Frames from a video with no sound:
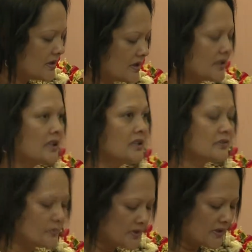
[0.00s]
They need
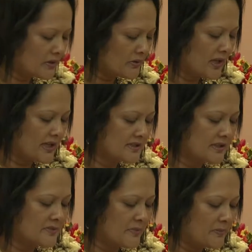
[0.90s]
to be recognized
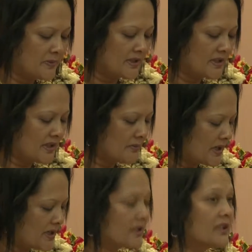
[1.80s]
as people that can
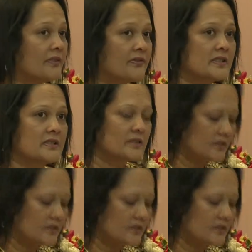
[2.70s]
make a lift